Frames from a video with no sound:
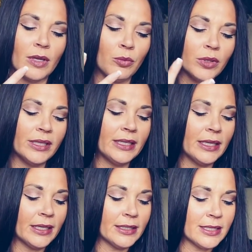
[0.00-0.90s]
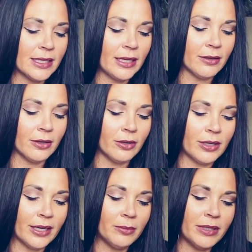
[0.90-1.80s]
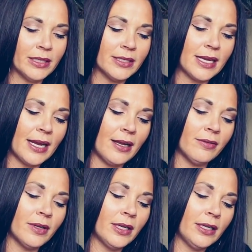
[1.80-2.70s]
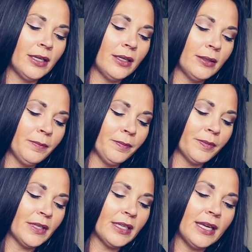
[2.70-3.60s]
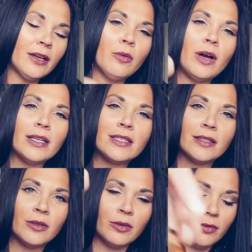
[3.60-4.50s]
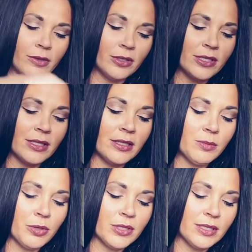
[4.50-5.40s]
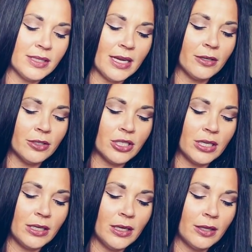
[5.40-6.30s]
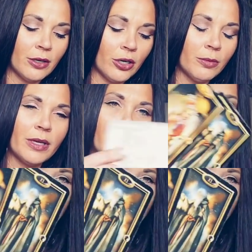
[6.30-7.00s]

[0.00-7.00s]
really getting it together, okay? Because I have the King of Wands in the reverse and this person's energy, the Hermit, and